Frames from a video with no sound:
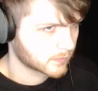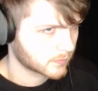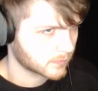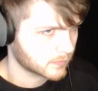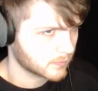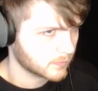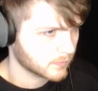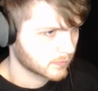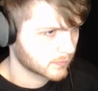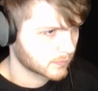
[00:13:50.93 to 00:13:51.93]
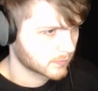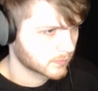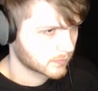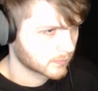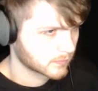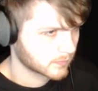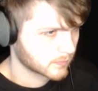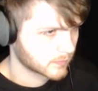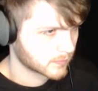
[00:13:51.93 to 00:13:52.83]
(silence)